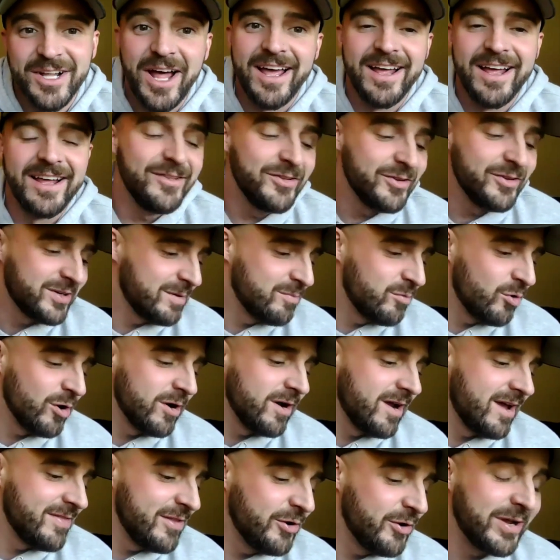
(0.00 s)
and
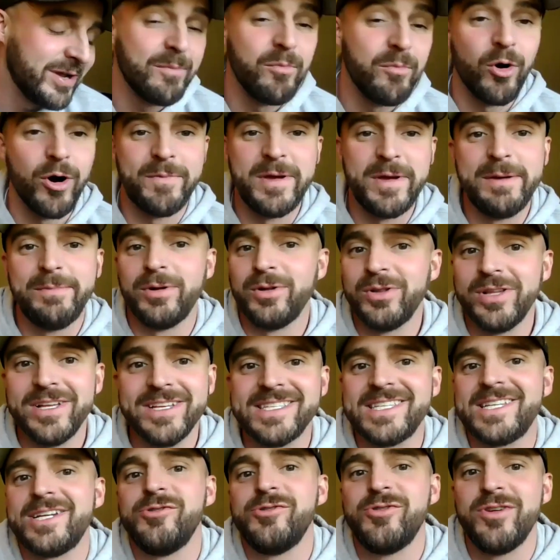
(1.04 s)
they'll get more people
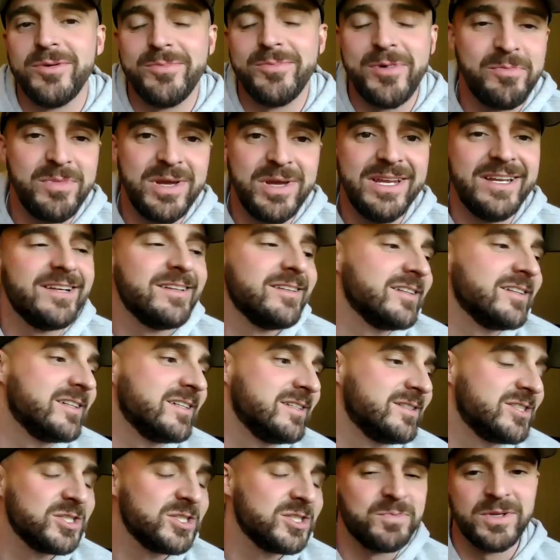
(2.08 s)
listening to them immediately
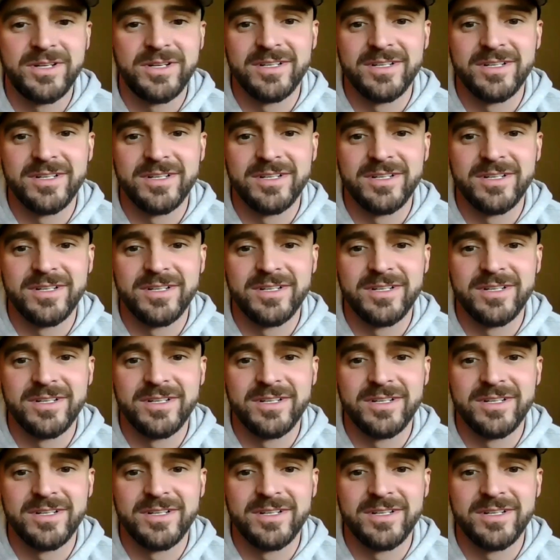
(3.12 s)
just